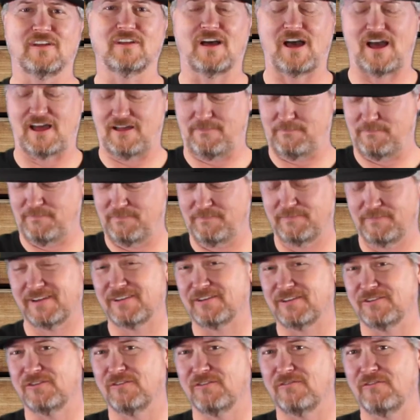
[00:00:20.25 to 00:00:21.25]
time
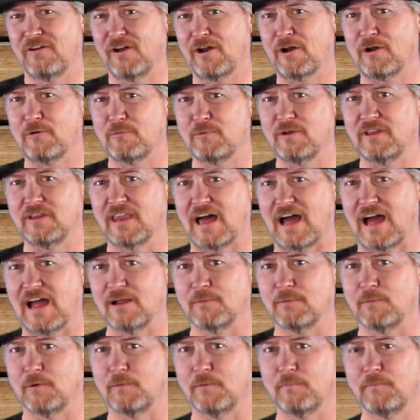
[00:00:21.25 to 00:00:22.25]
because they're very
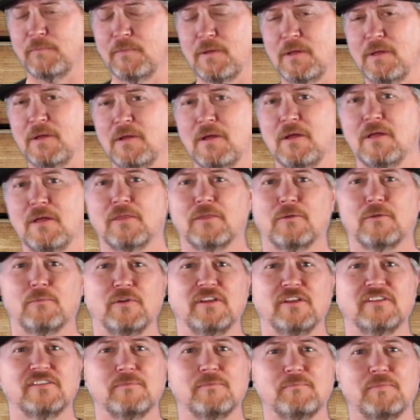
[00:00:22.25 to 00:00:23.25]
reliable. The
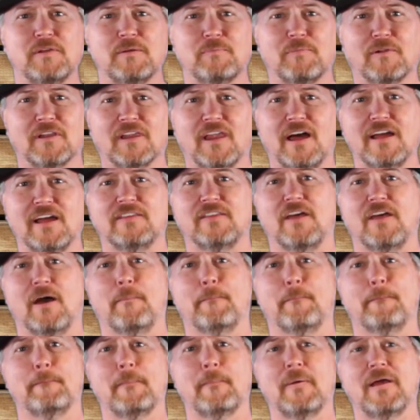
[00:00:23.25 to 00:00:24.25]
reason people like
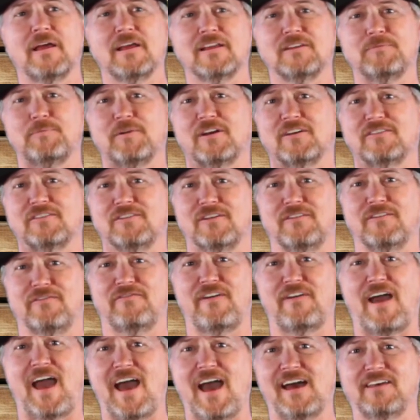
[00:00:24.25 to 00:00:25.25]
them is because they're
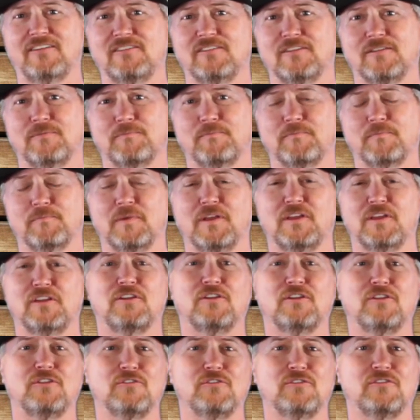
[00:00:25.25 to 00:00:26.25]
fast, you
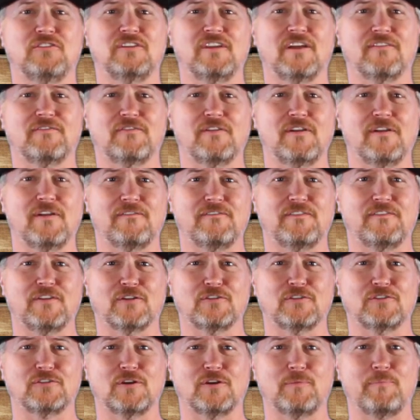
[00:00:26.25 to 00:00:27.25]
can use different
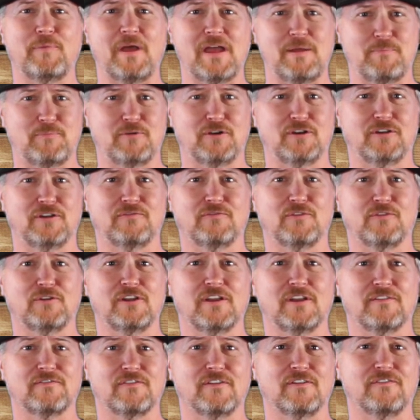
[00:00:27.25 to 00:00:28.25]
filter papers for
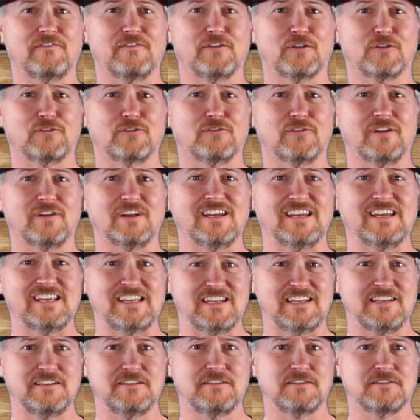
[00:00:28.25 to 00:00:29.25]
different filtering
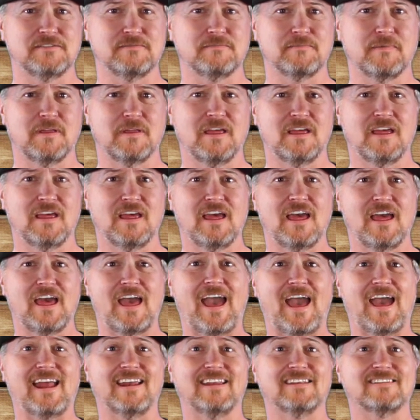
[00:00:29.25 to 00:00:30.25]
needs,
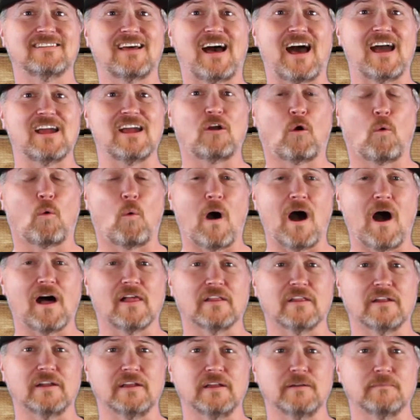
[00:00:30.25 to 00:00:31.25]
and it's high
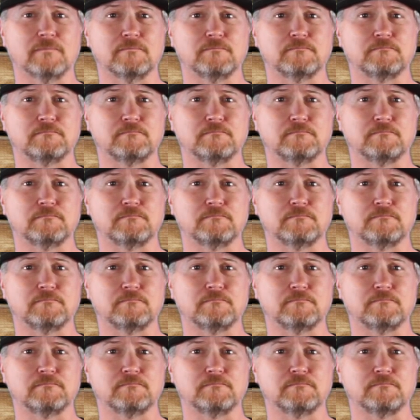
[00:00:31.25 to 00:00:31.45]
quality.